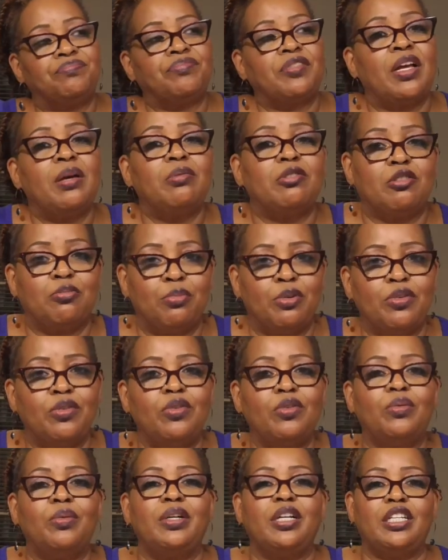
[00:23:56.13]
He was
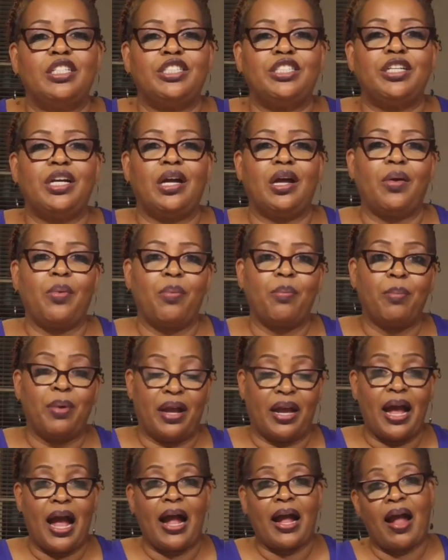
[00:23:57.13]
smooth with this shit, but
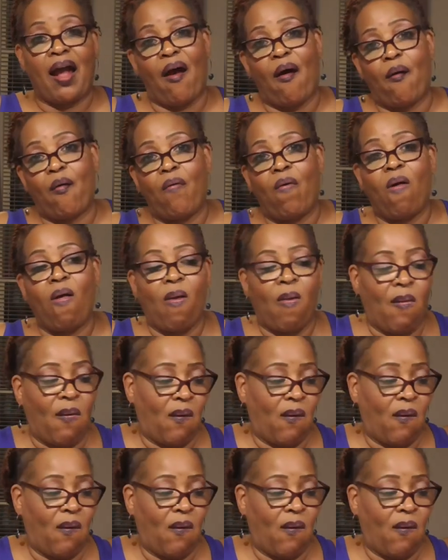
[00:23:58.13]
he got caught.